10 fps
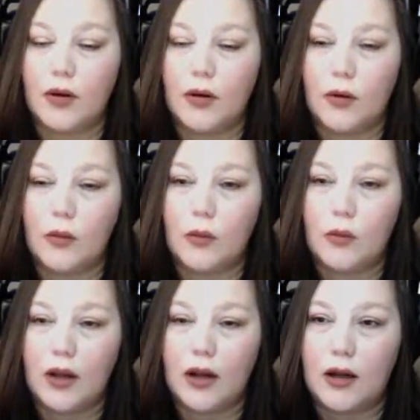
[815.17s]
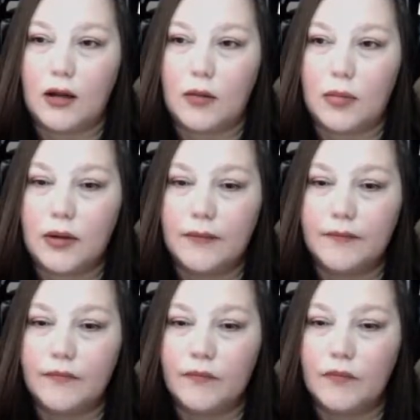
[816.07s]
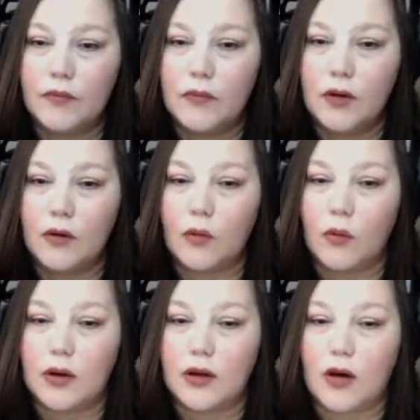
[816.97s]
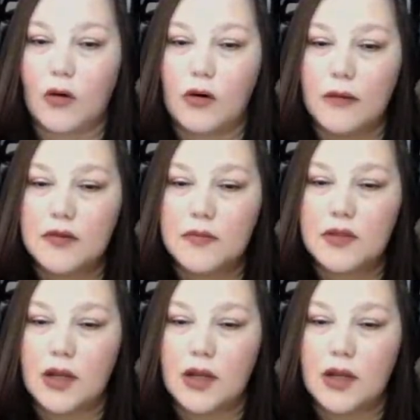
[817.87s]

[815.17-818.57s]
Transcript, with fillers: Hold up. We're gonna go grab some